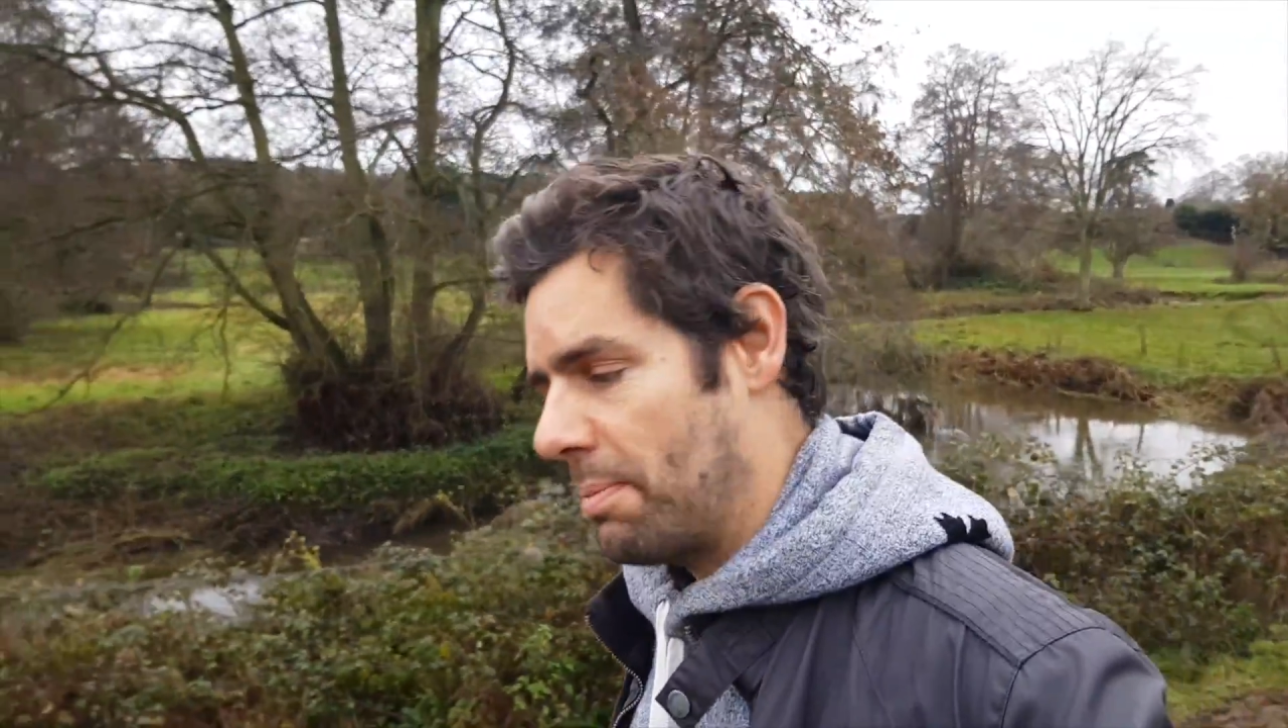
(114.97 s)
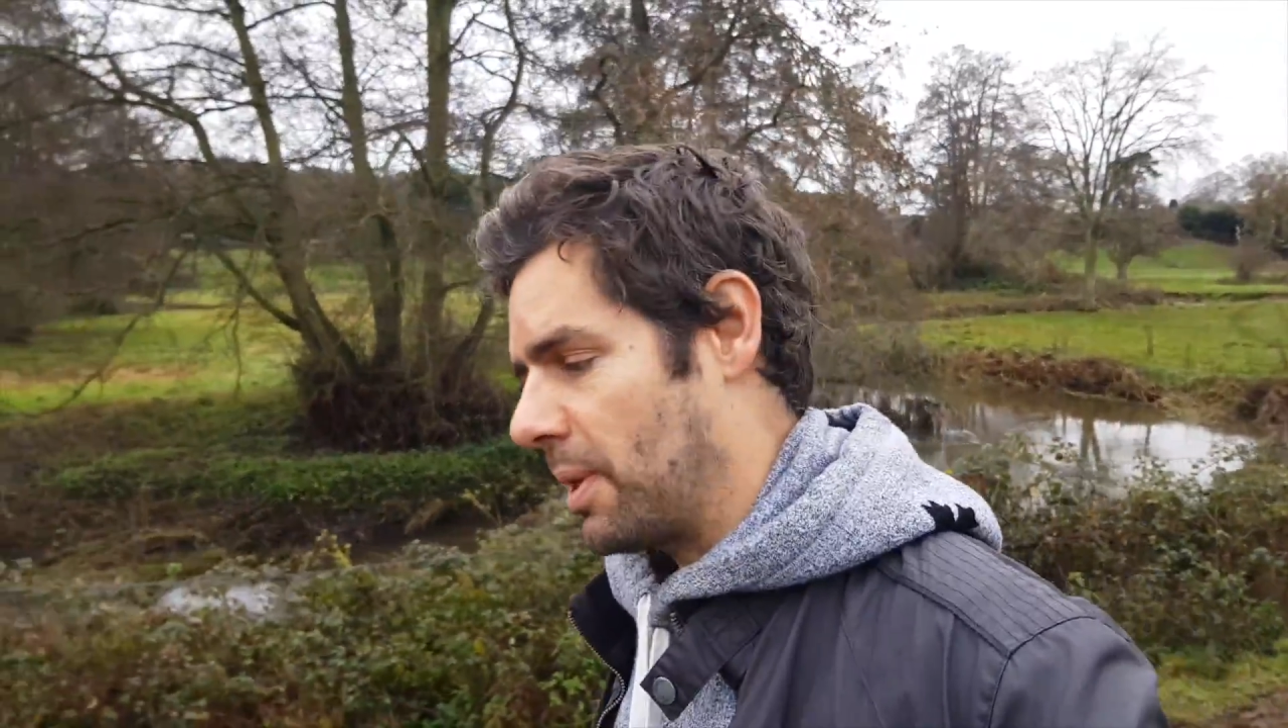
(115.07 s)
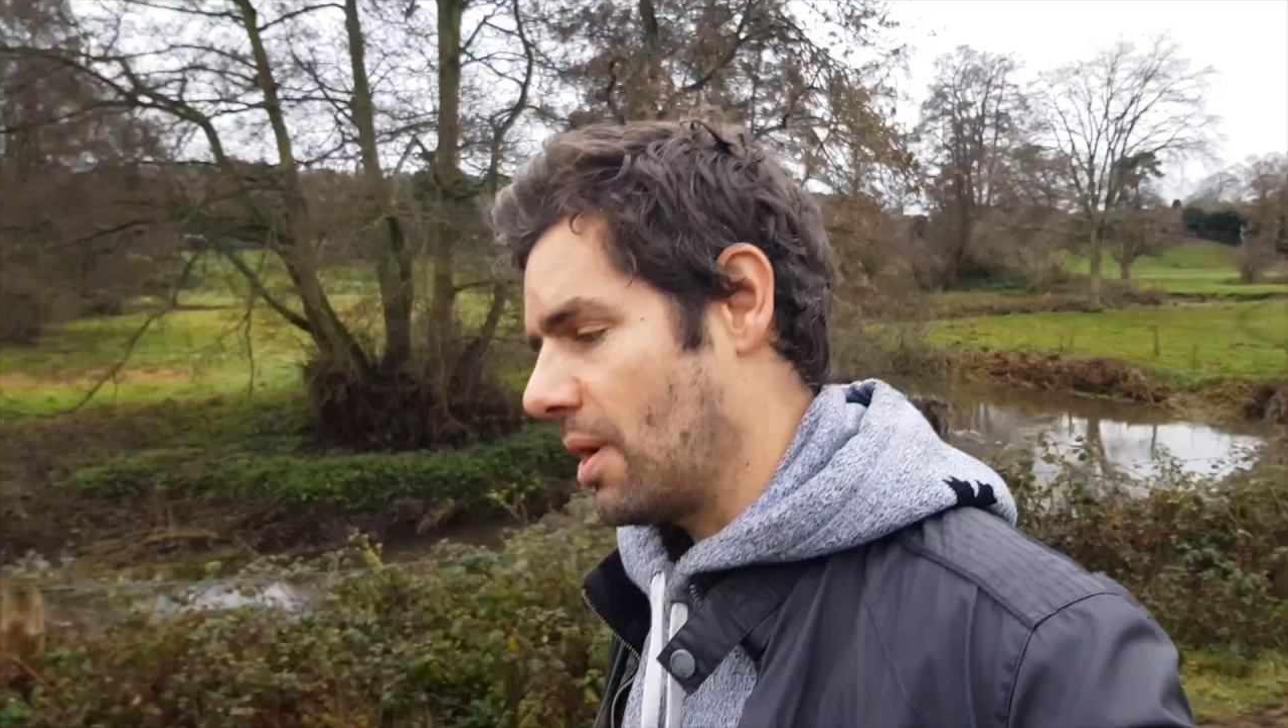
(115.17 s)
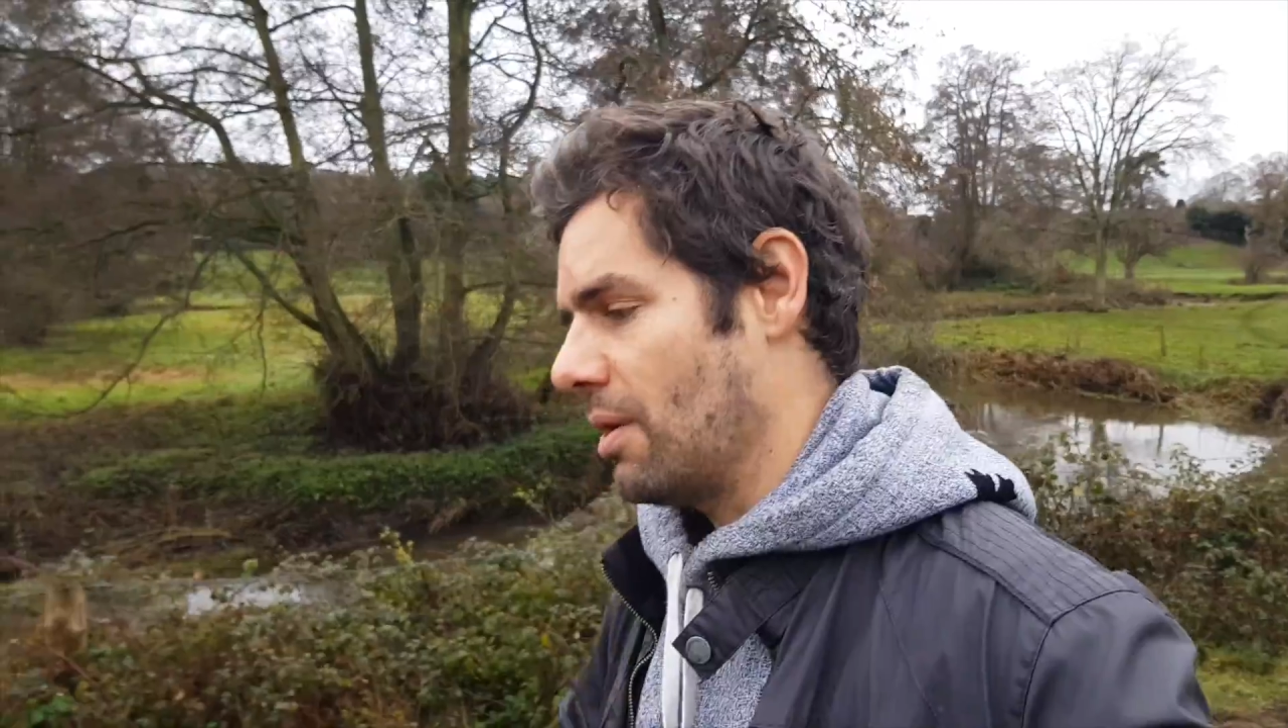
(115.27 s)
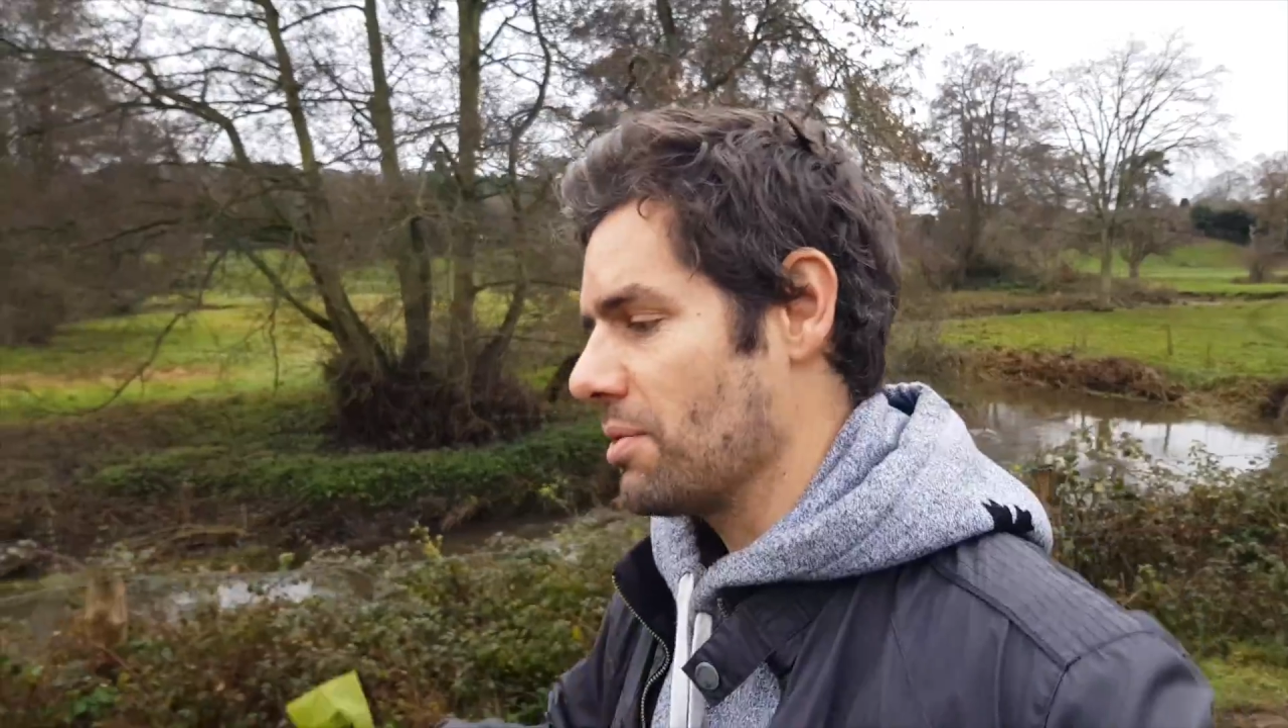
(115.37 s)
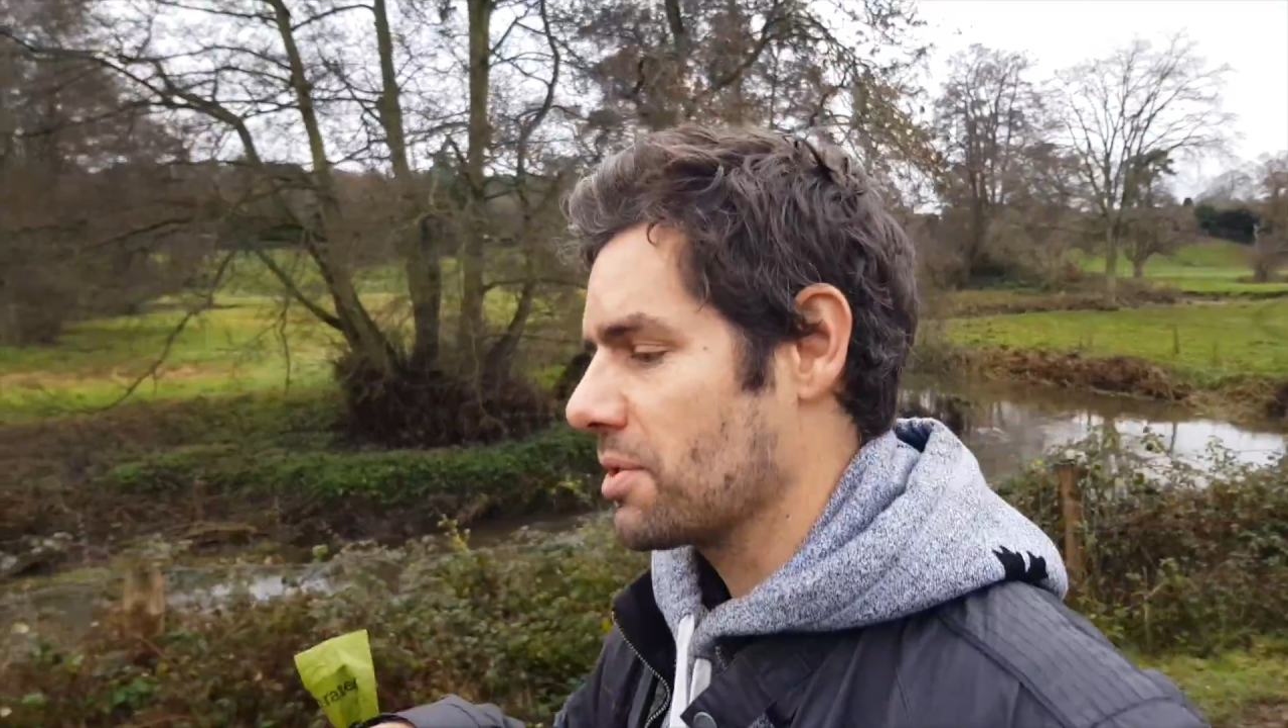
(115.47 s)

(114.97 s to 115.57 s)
because